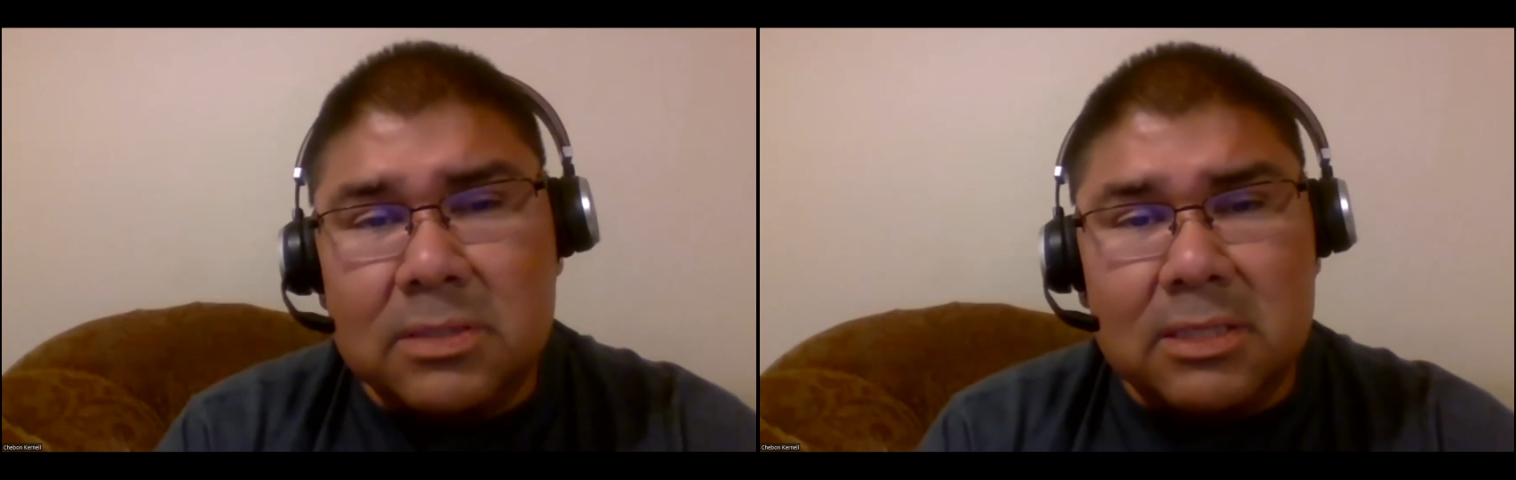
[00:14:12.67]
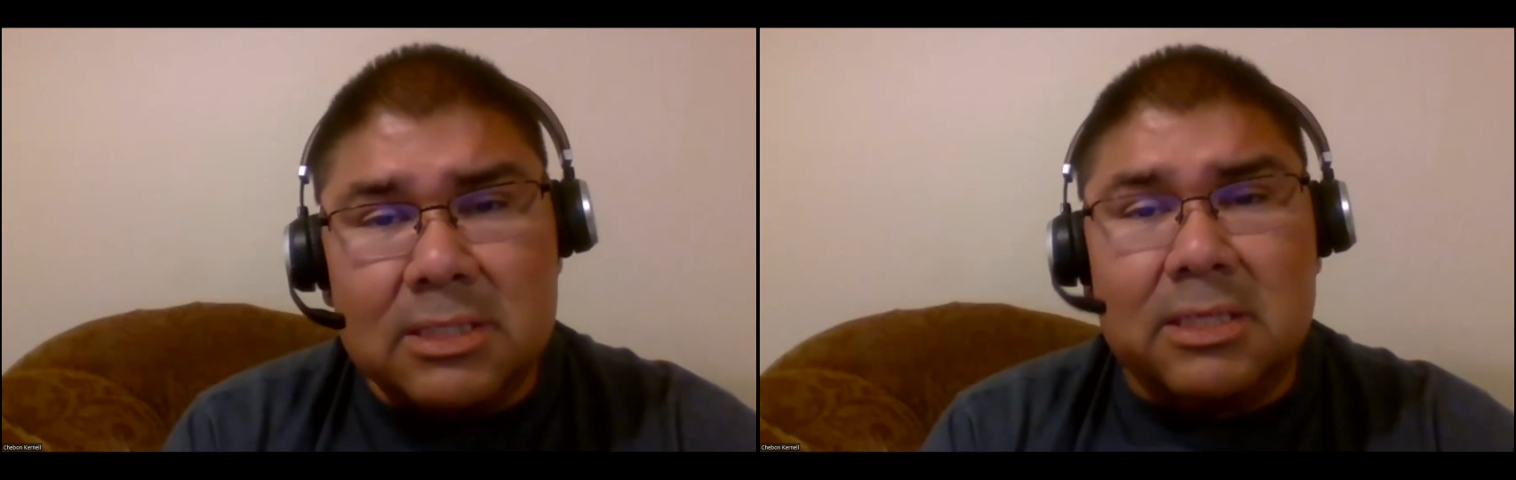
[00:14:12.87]

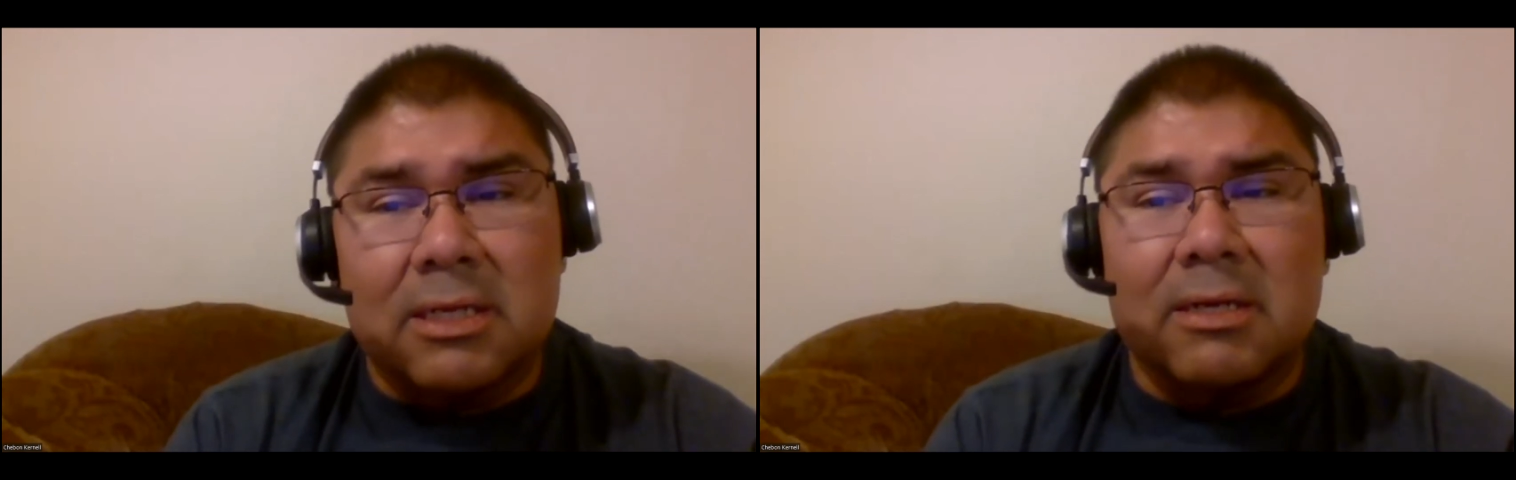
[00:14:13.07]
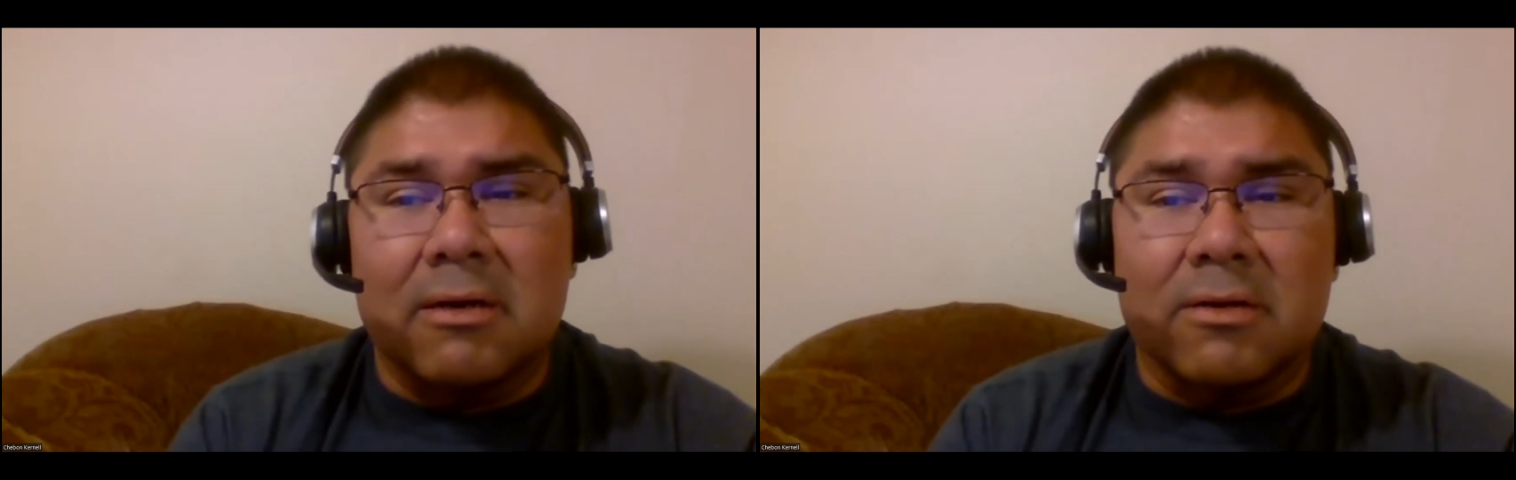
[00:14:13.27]
and let's
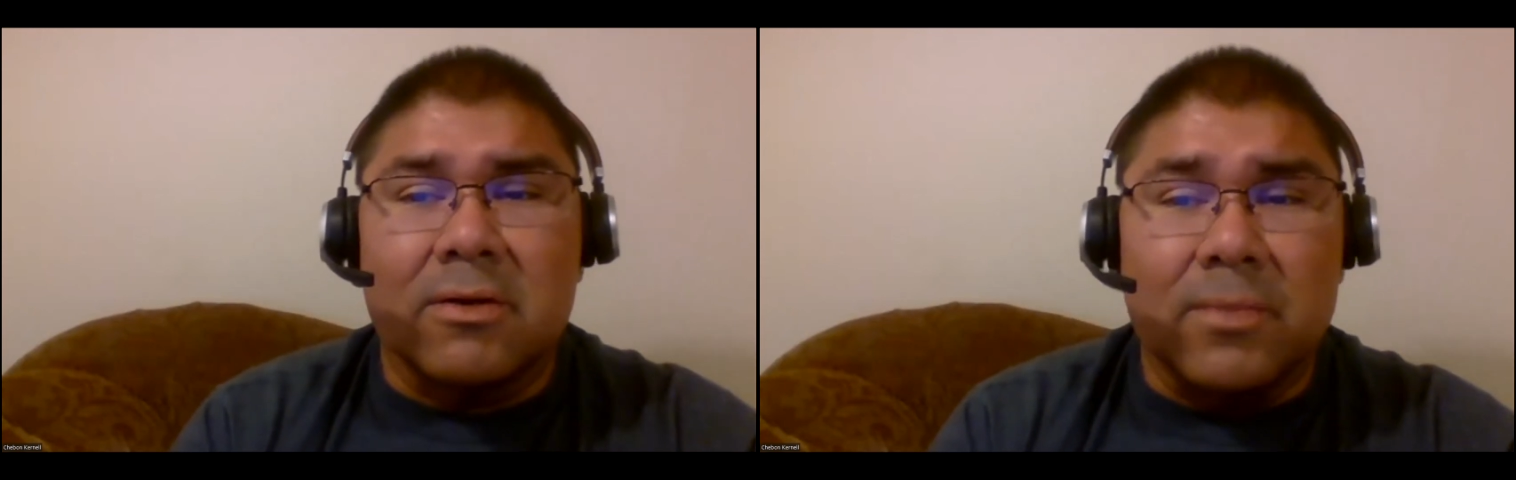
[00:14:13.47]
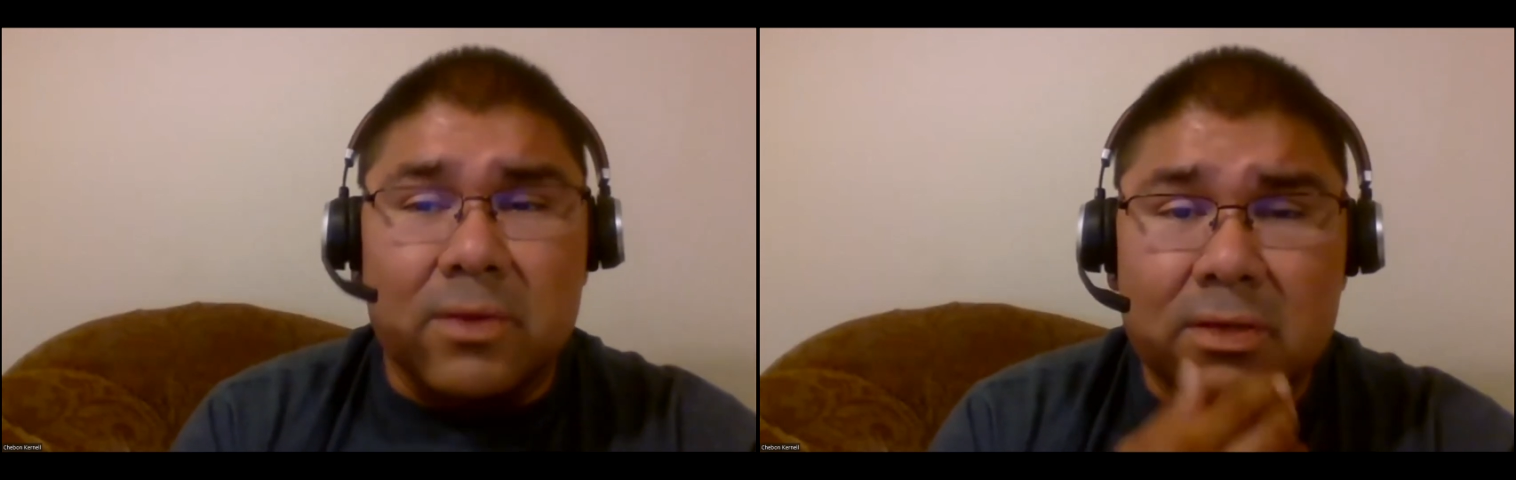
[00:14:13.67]
let our
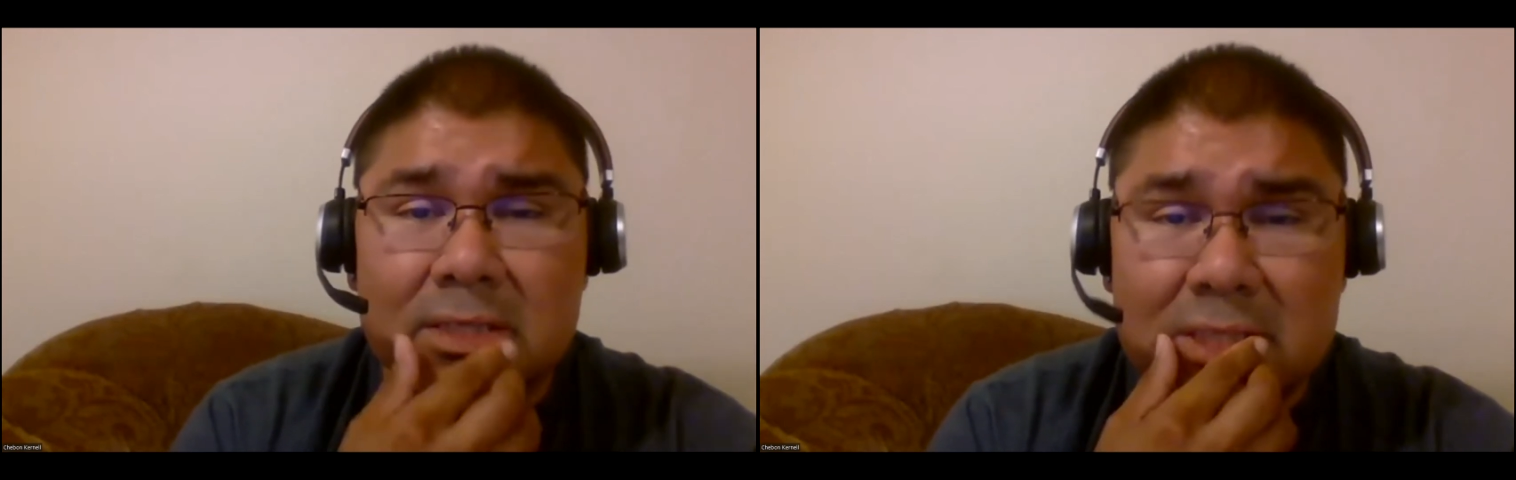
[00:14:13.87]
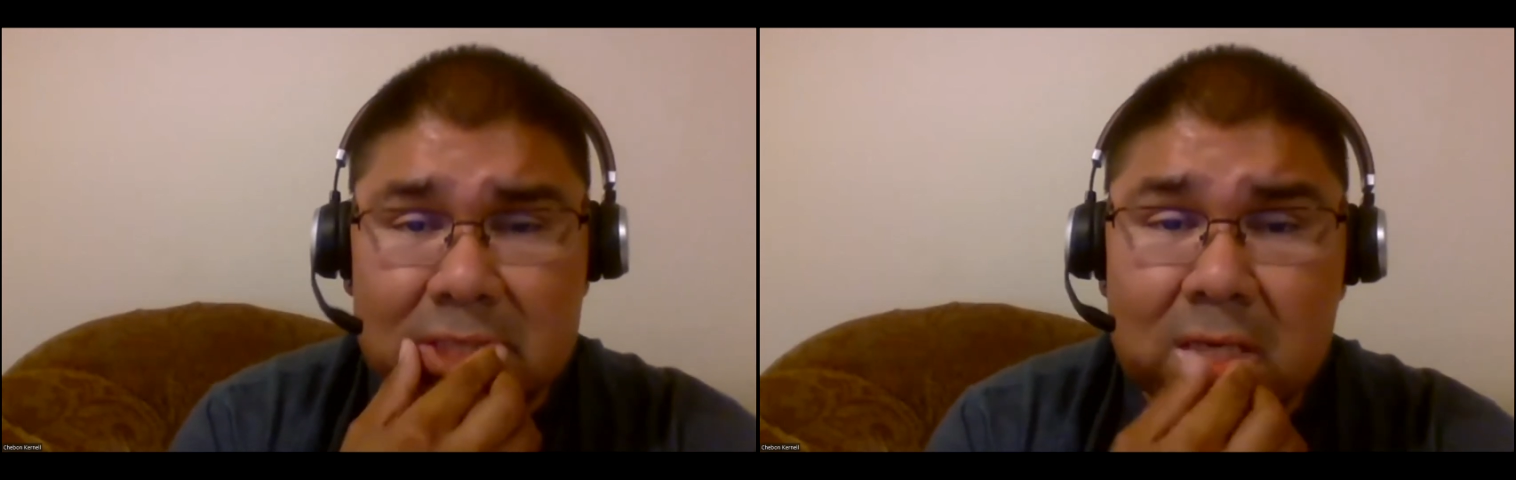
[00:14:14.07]
community
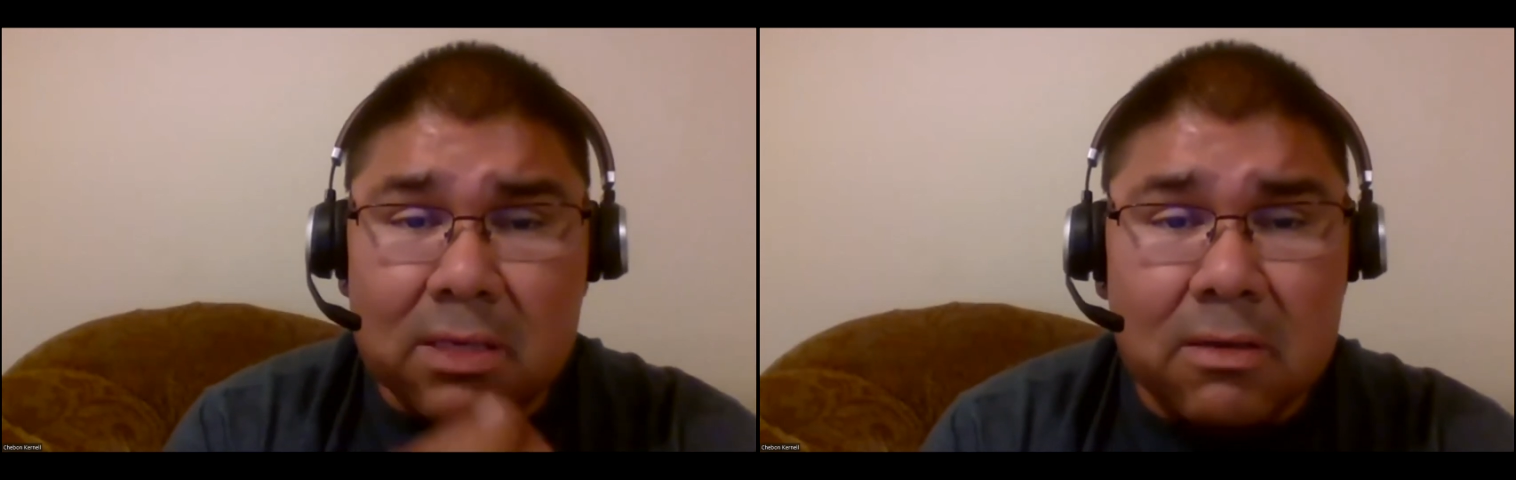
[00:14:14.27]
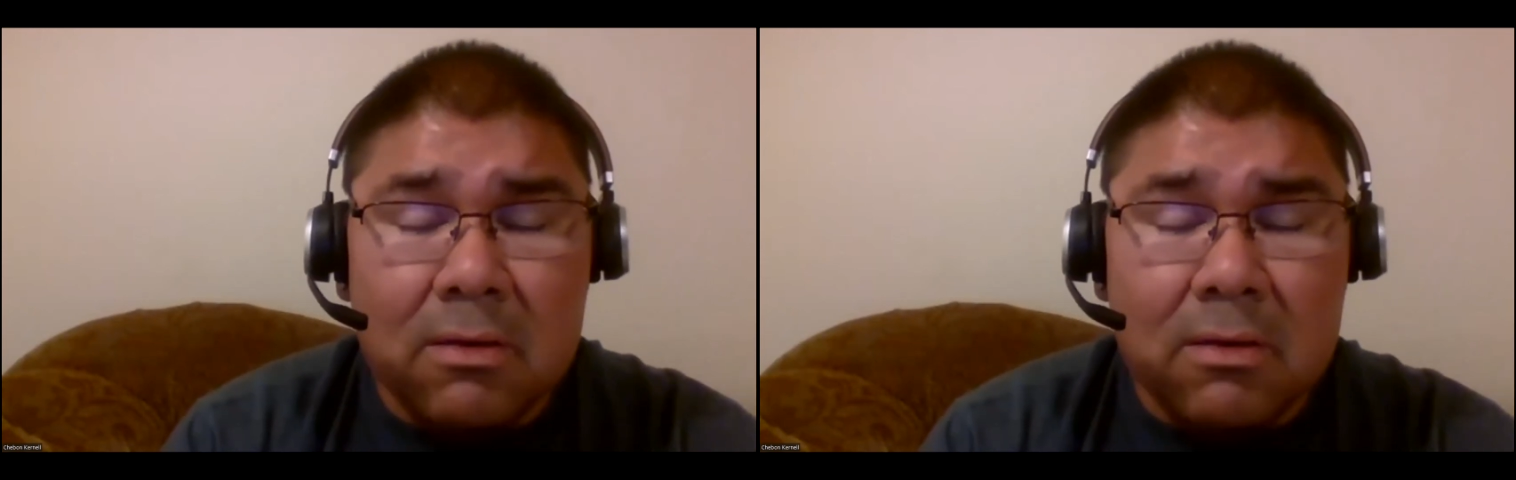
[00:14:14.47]
see